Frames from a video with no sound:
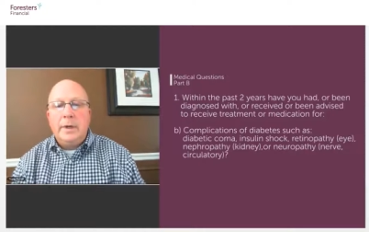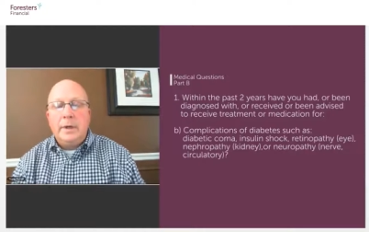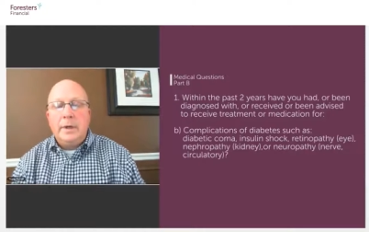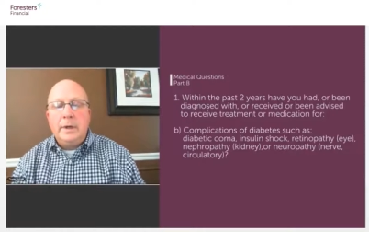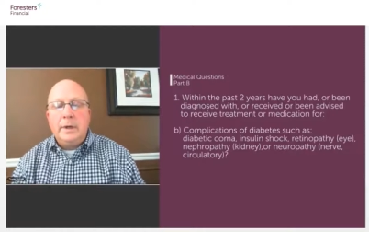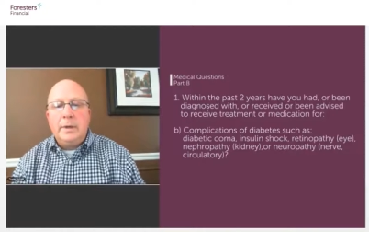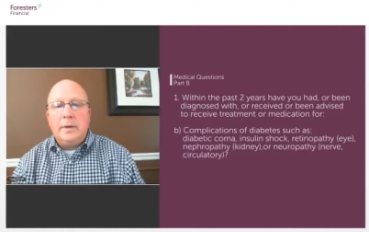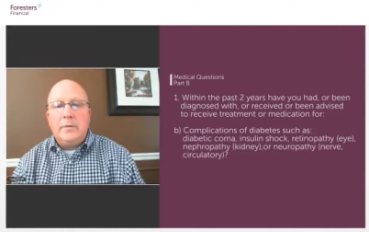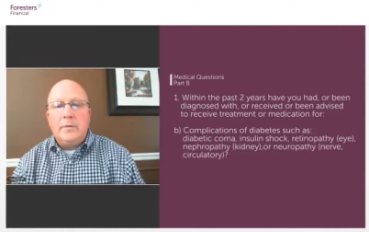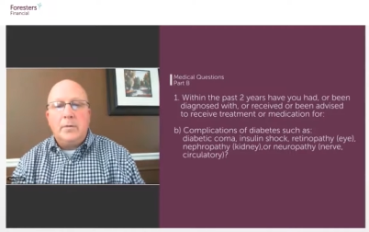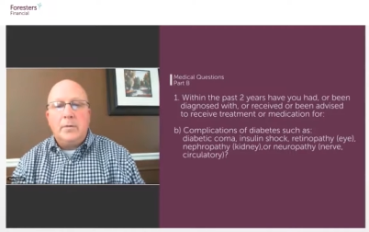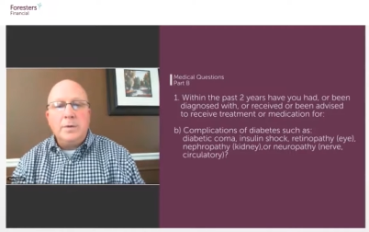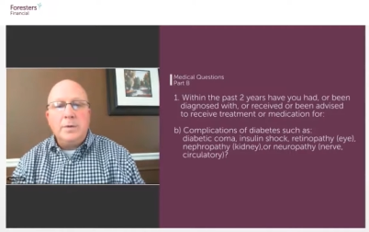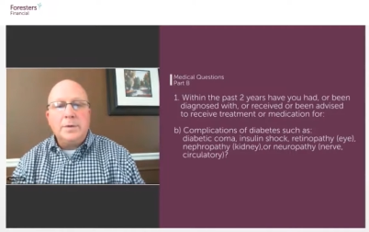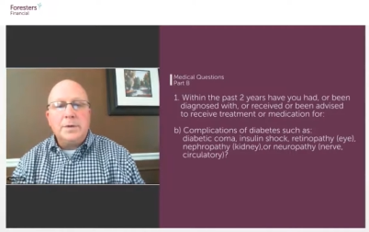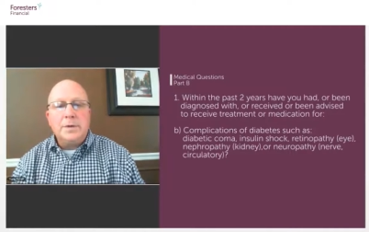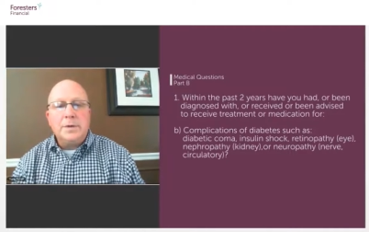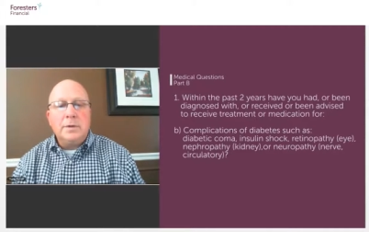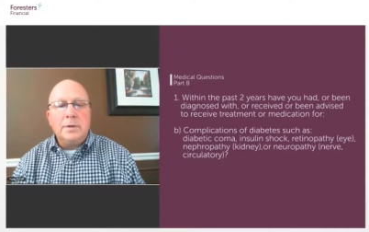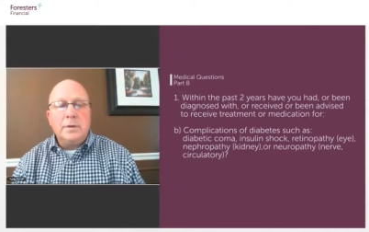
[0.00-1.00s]
and
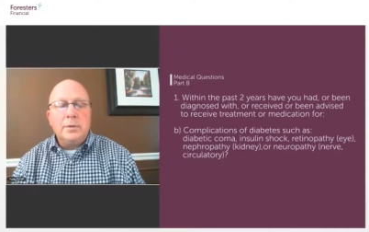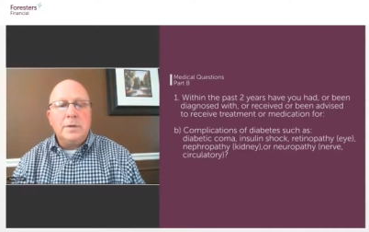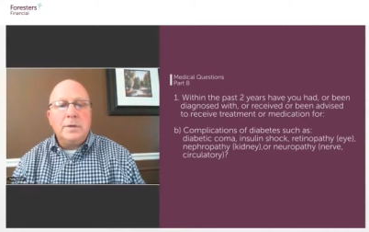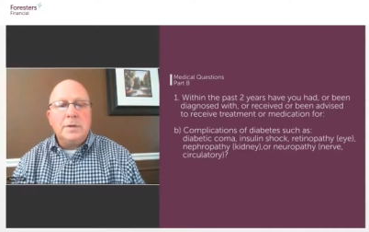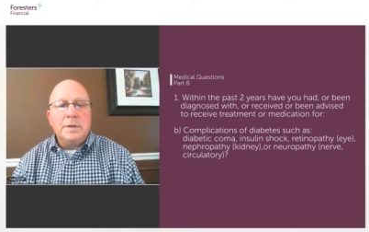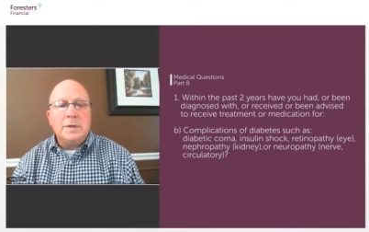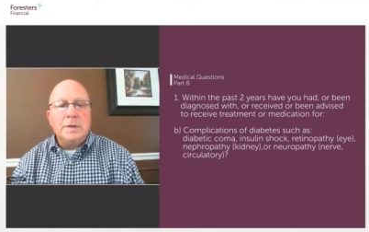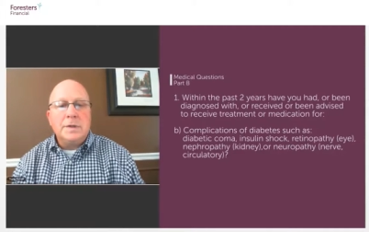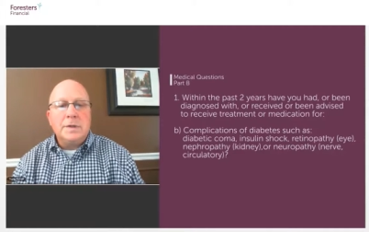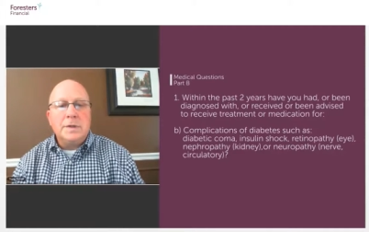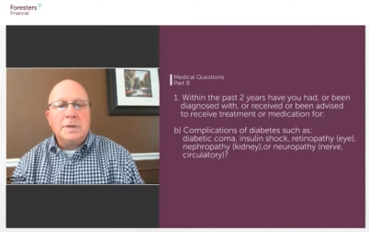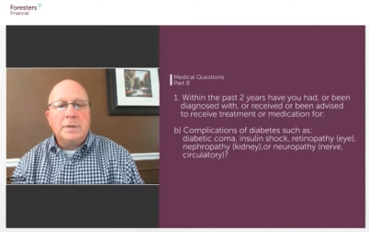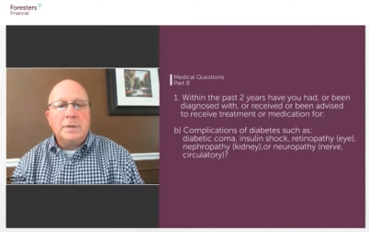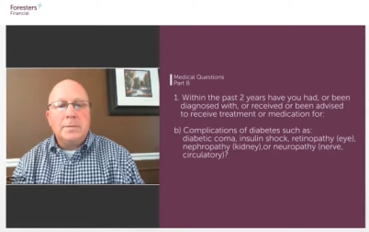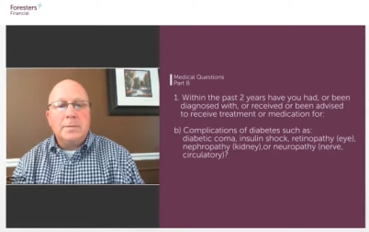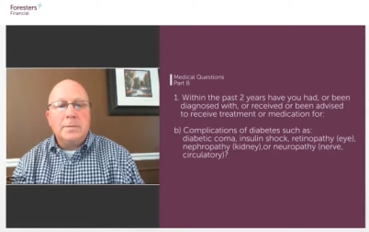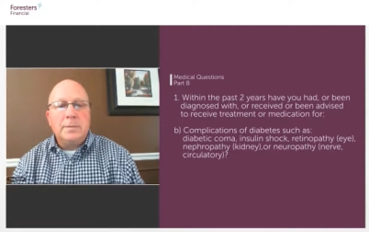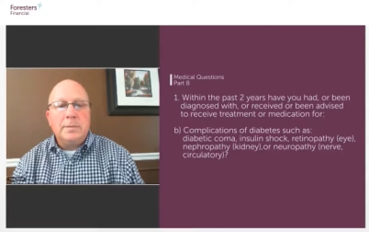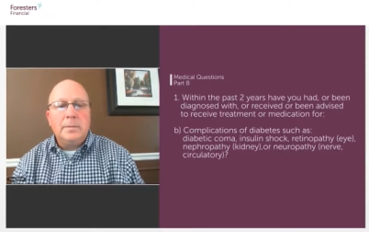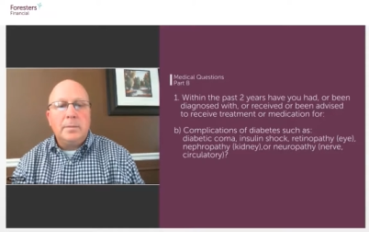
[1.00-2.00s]
unfortunately we just need
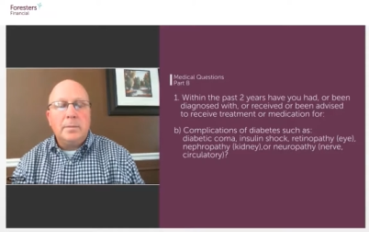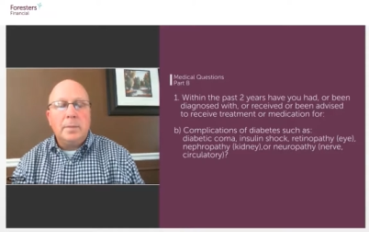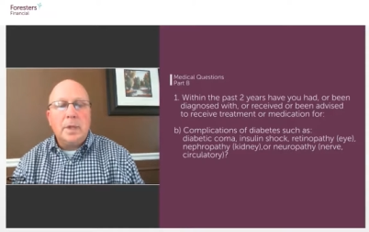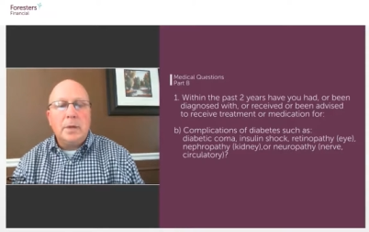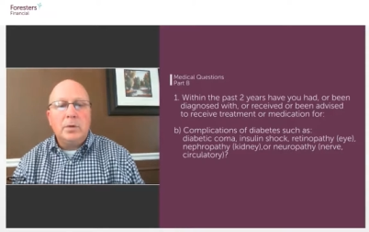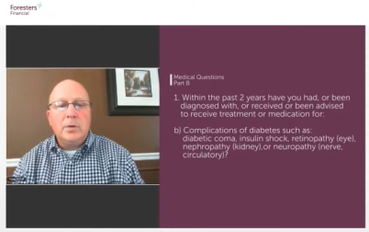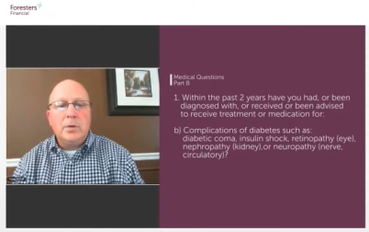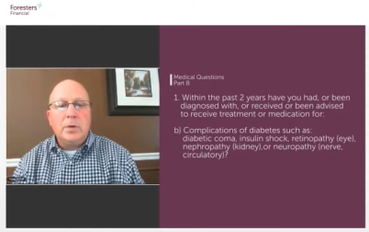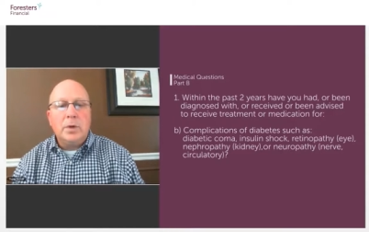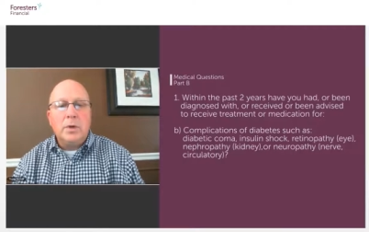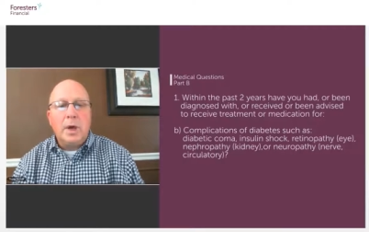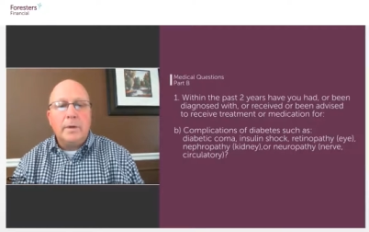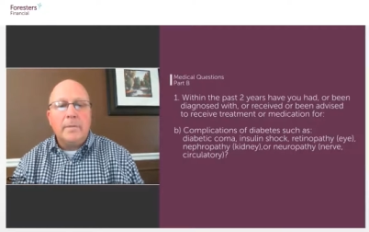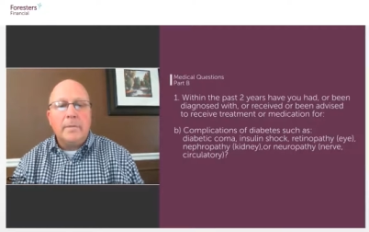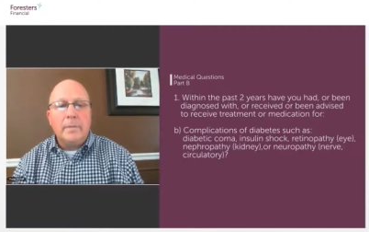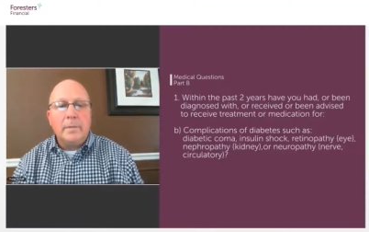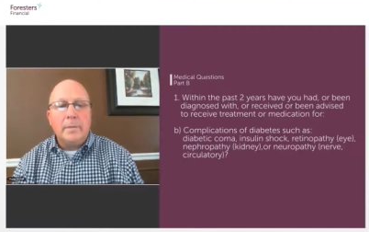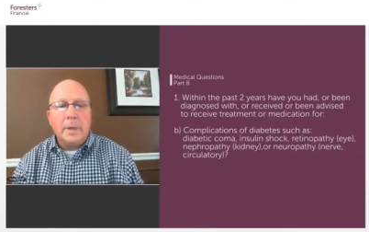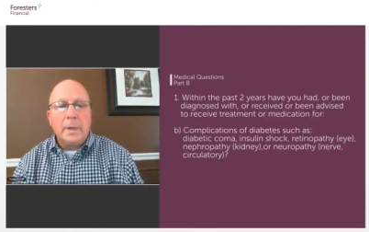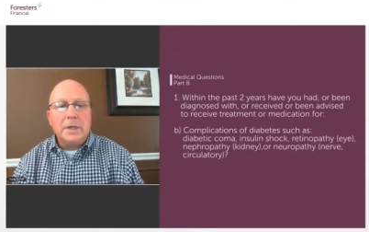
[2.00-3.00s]
some medical
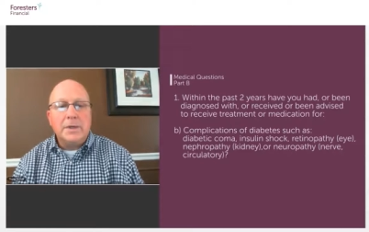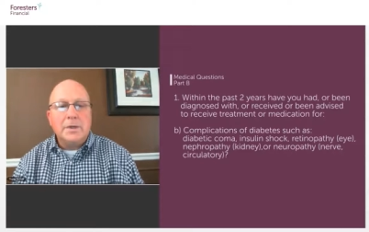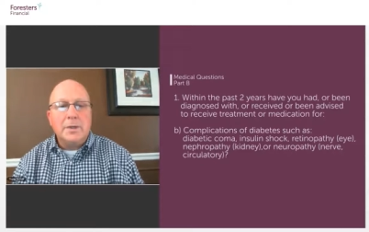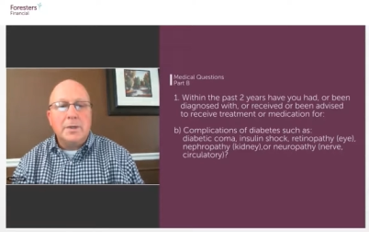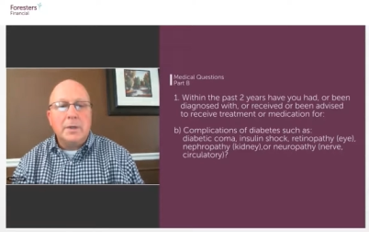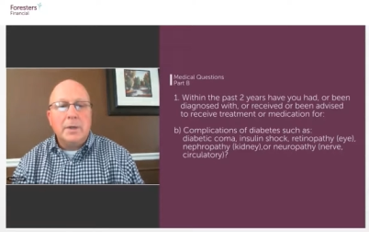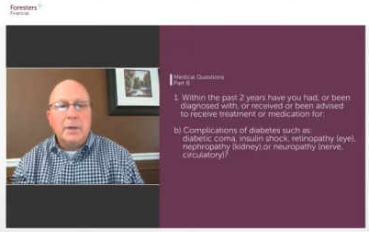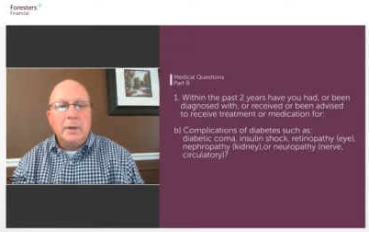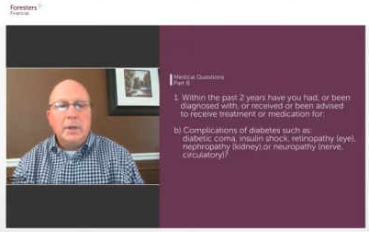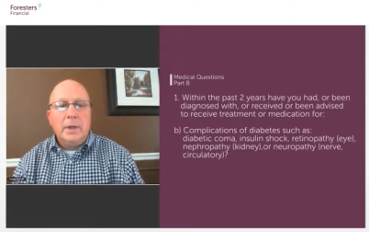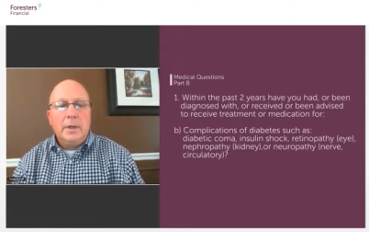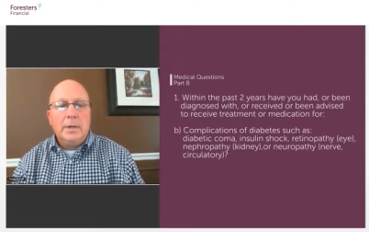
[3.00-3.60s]
confirmation